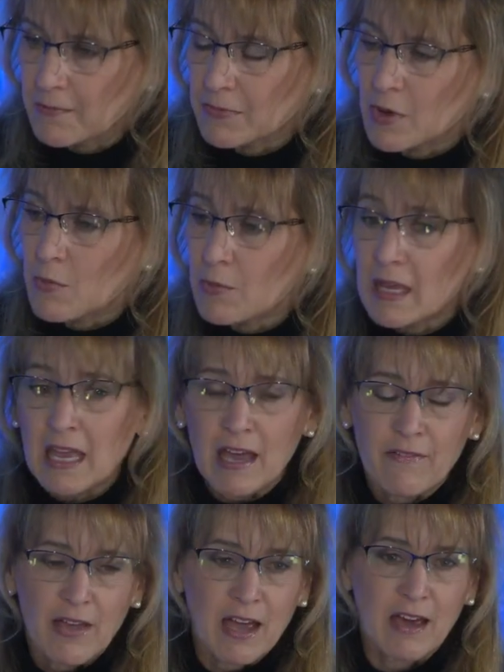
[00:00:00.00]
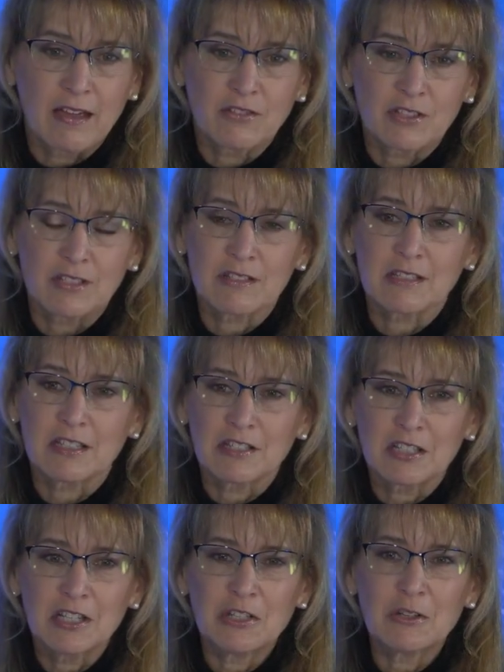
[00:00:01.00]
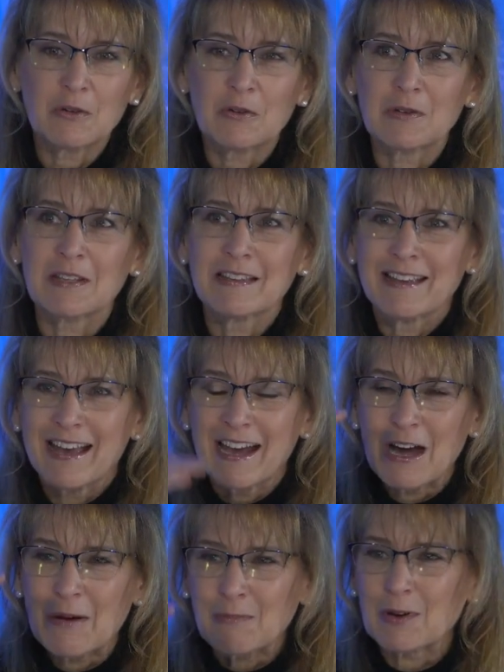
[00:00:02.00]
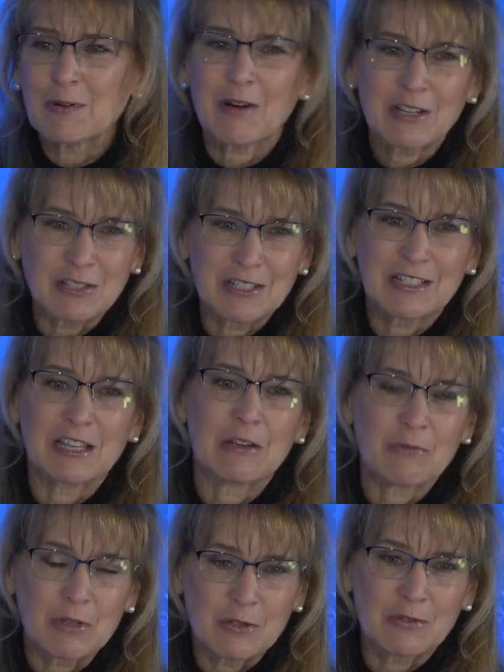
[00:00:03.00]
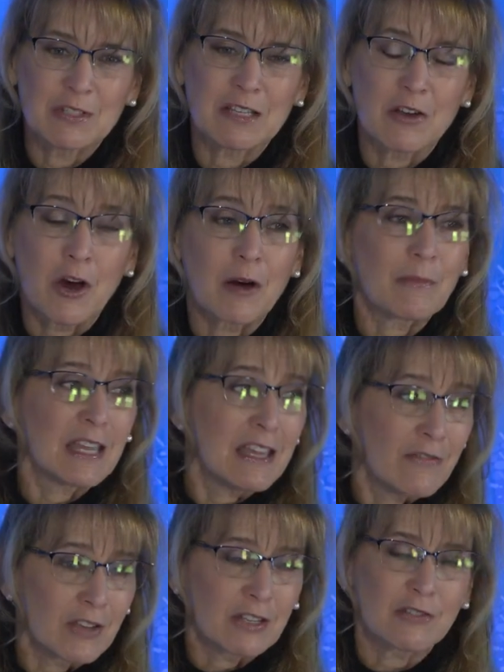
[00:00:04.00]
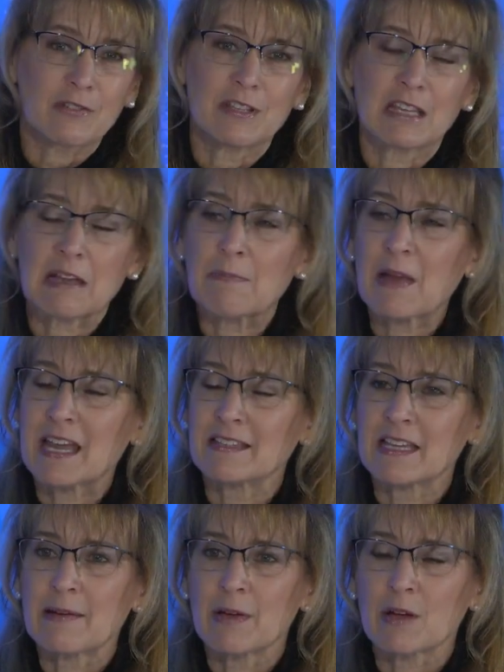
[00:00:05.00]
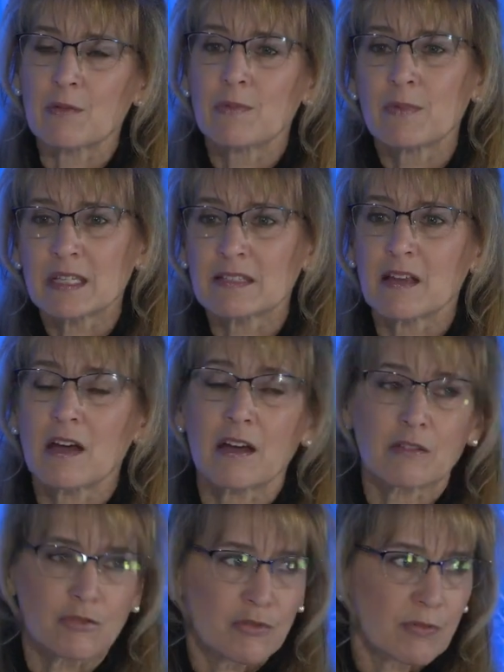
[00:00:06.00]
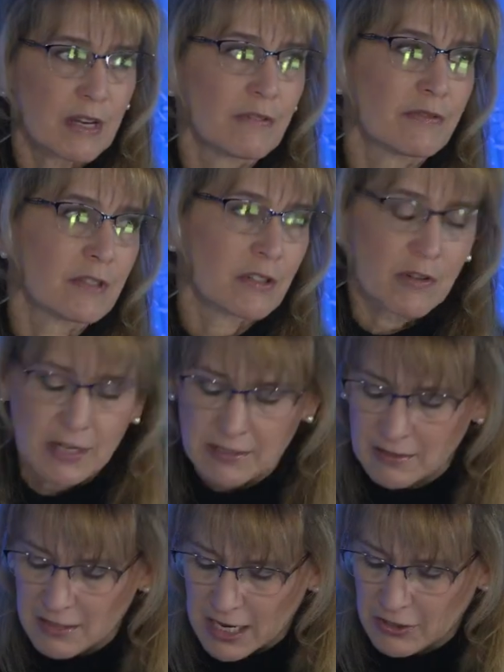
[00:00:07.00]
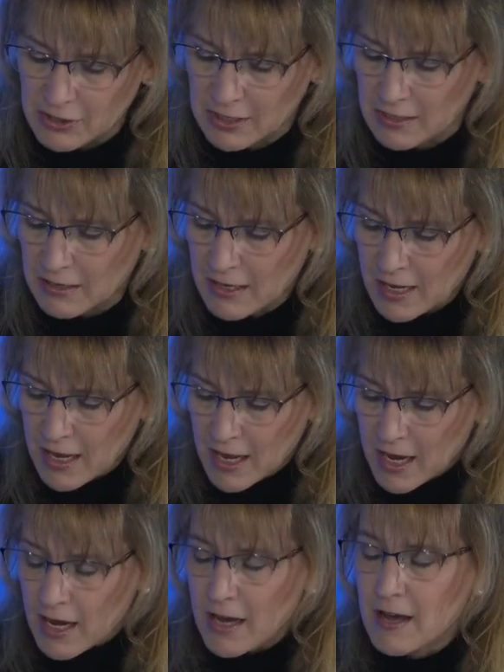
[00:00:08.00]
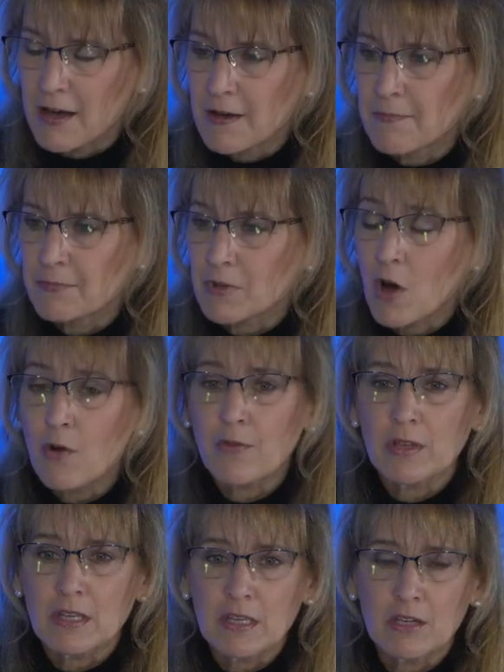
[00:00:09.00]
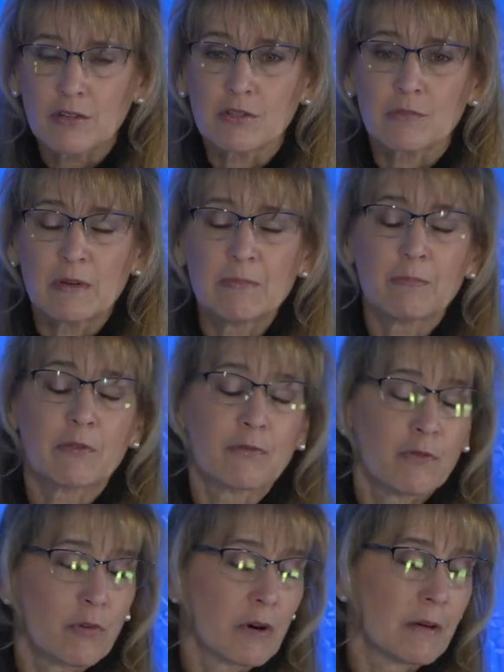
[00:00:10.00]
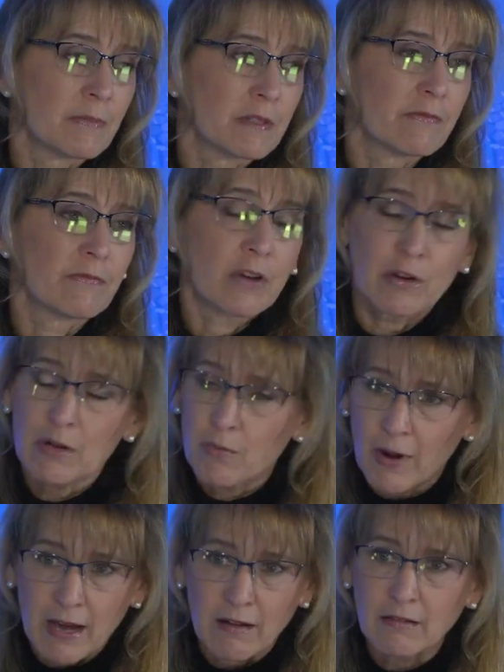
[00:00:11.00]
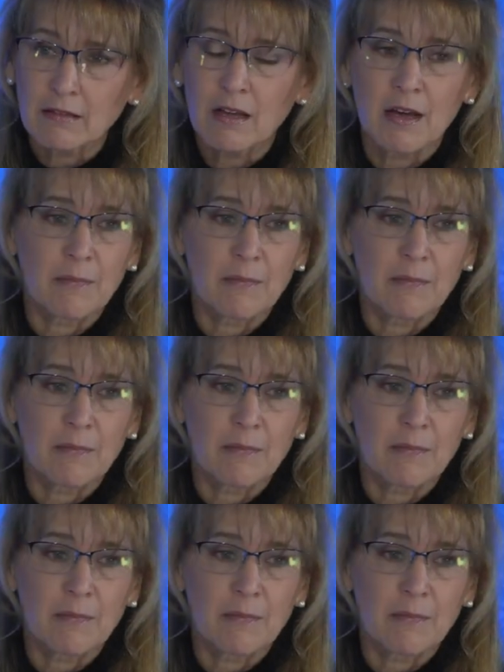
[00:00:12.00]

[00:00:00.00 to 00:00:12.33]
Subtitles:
we have had just continued progression in reducing harm, even during the pandemic when we saw drift across the nation. Over the years, we performed very well on